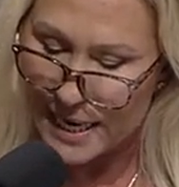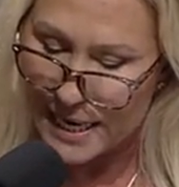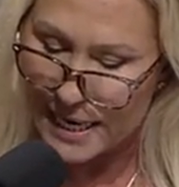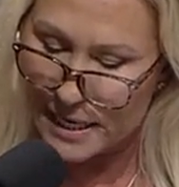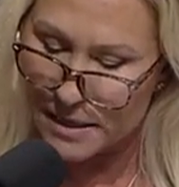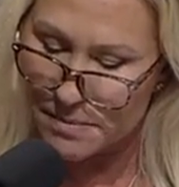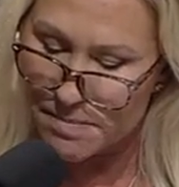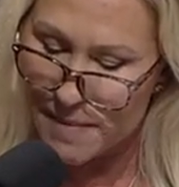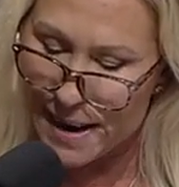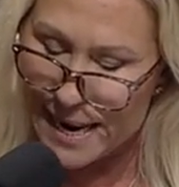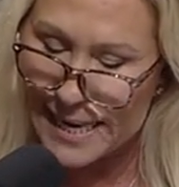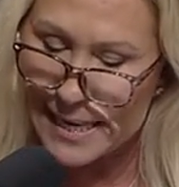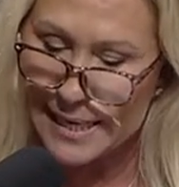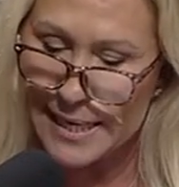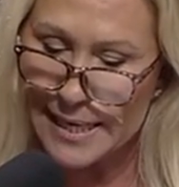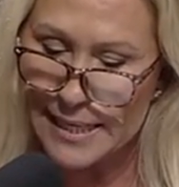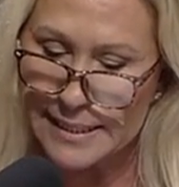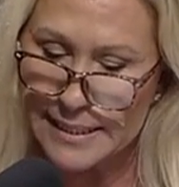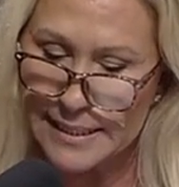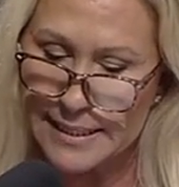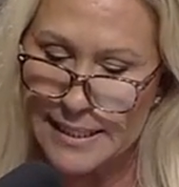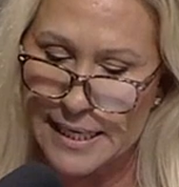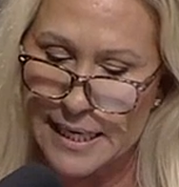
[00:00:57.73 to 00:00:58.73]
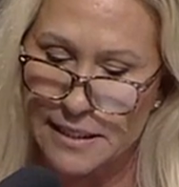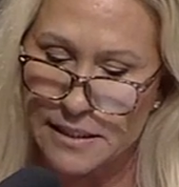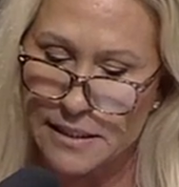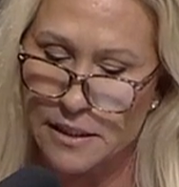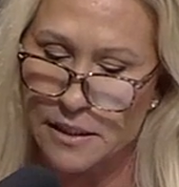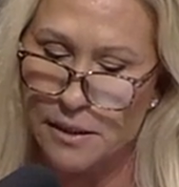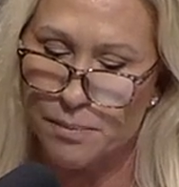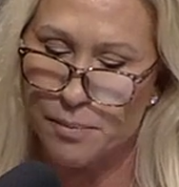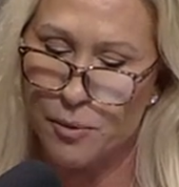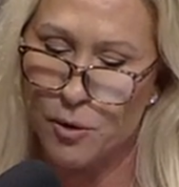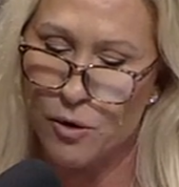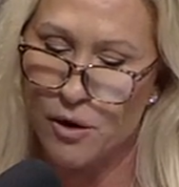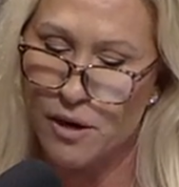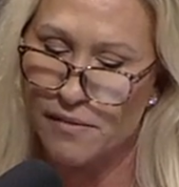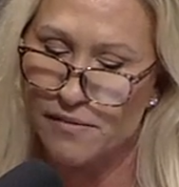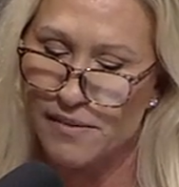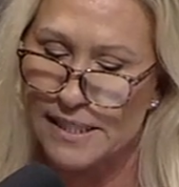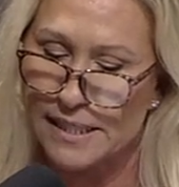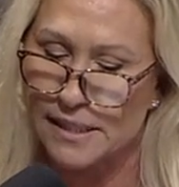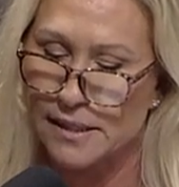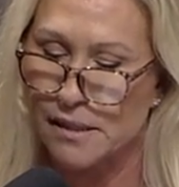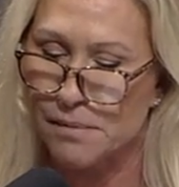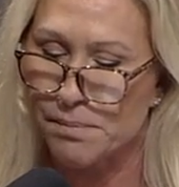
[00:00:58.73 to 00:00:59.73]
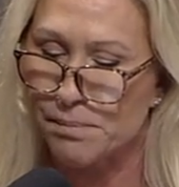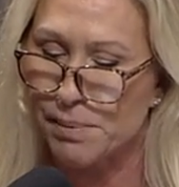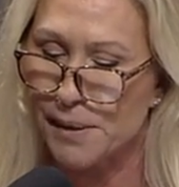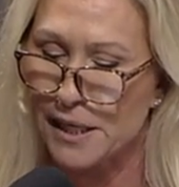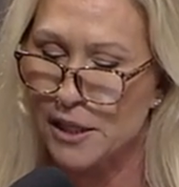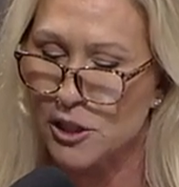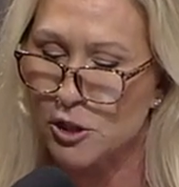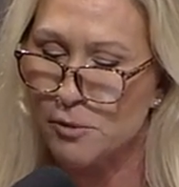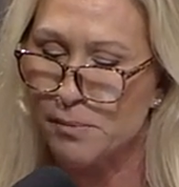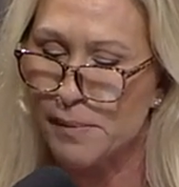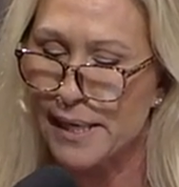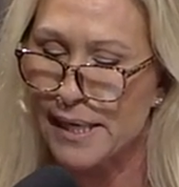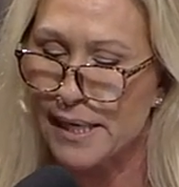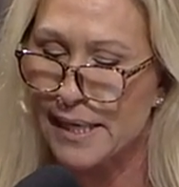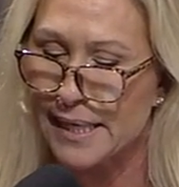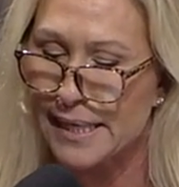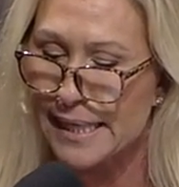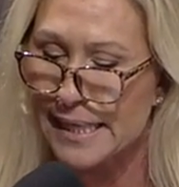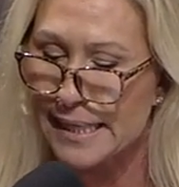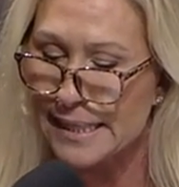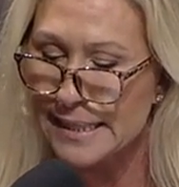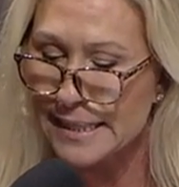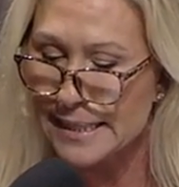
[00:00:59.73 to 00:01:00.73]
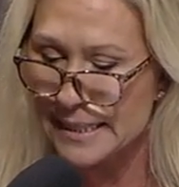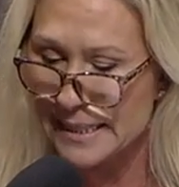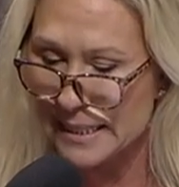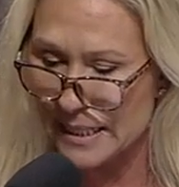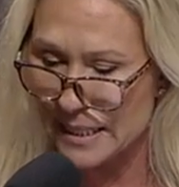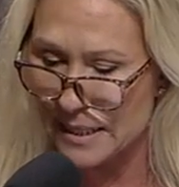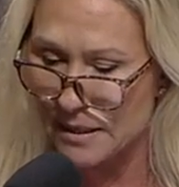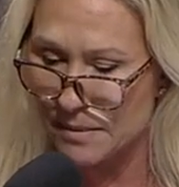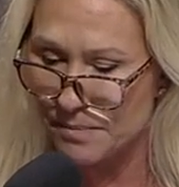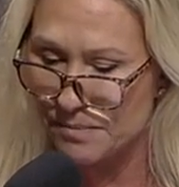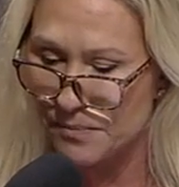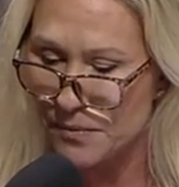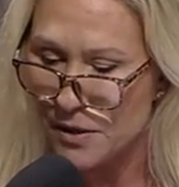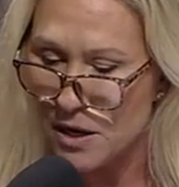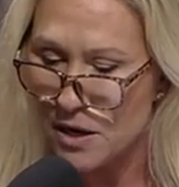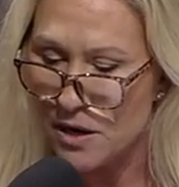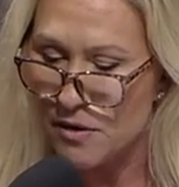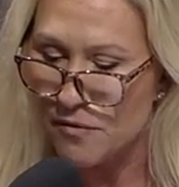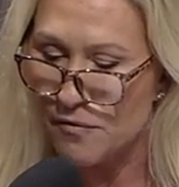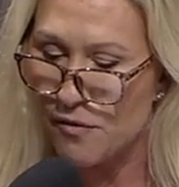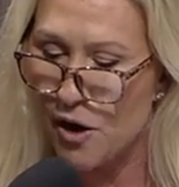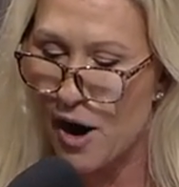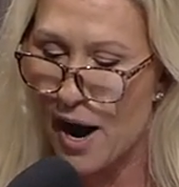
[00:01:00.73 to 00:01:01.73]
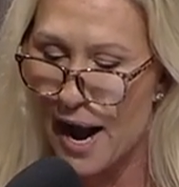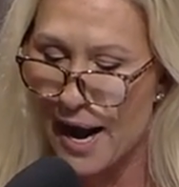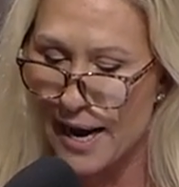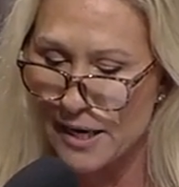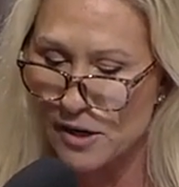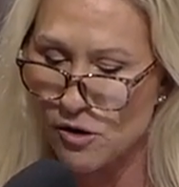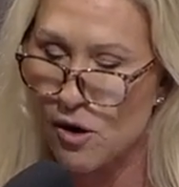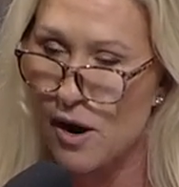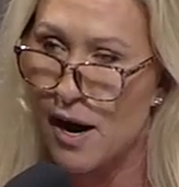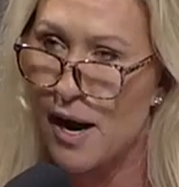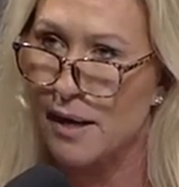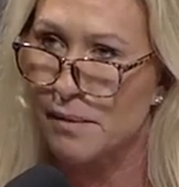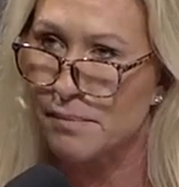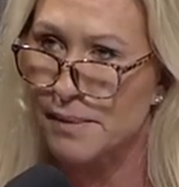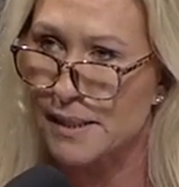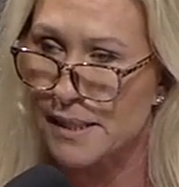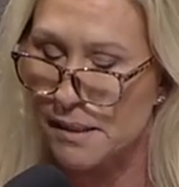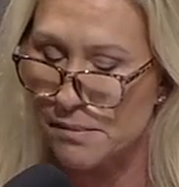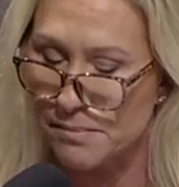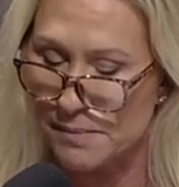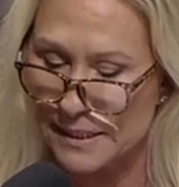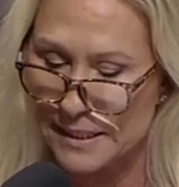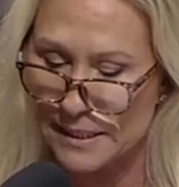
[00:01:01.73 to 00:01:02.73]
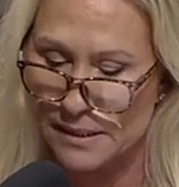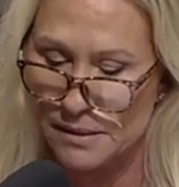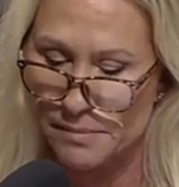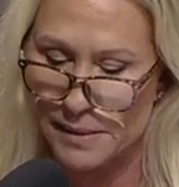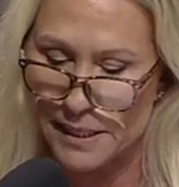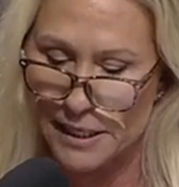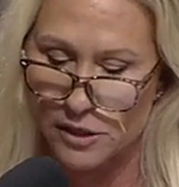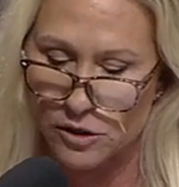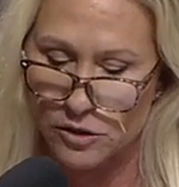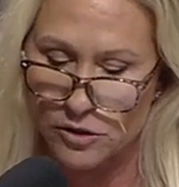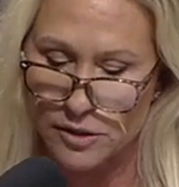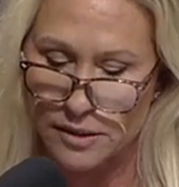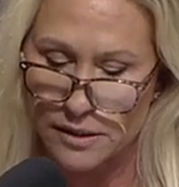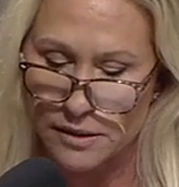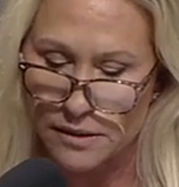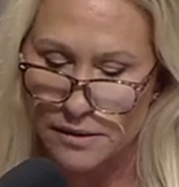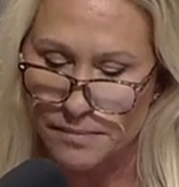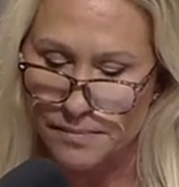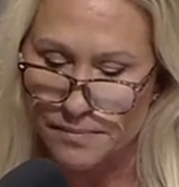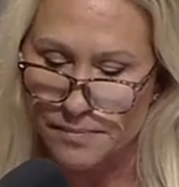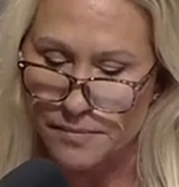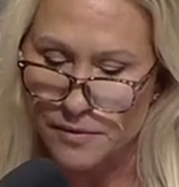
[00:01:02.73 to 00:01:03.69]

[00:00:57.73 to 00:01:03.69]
in maintenance and support of its impeachment against him for high crimes and misdemeanors.